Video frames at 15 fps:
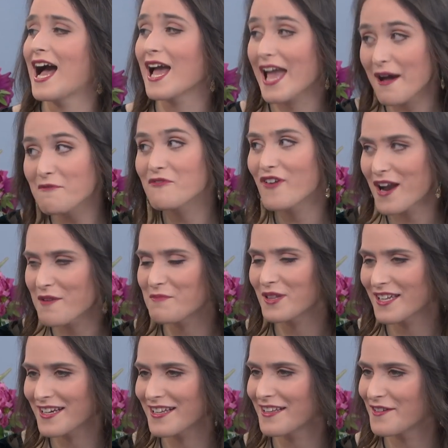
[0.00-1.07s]
I am very
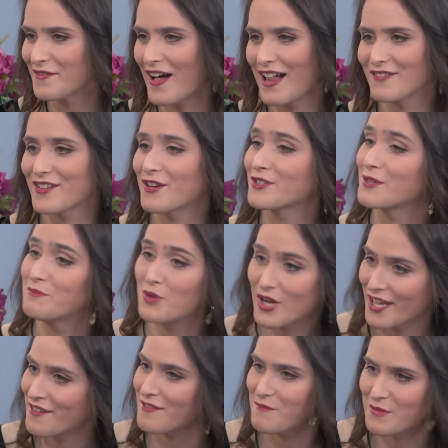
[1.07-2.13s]
politically involved. I know the book
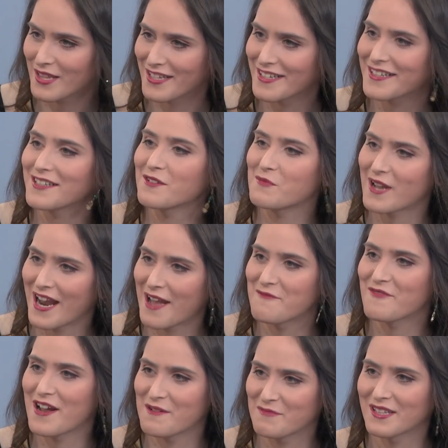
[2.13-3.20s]
isn't political, but I am
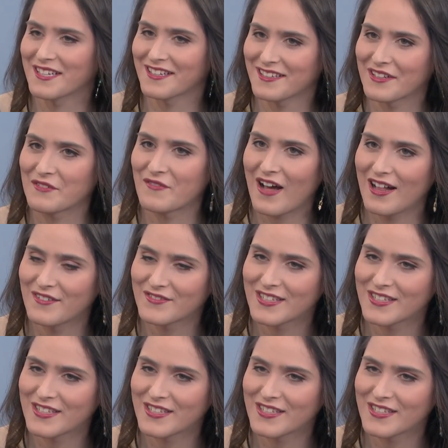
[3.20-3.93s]
very politically involved.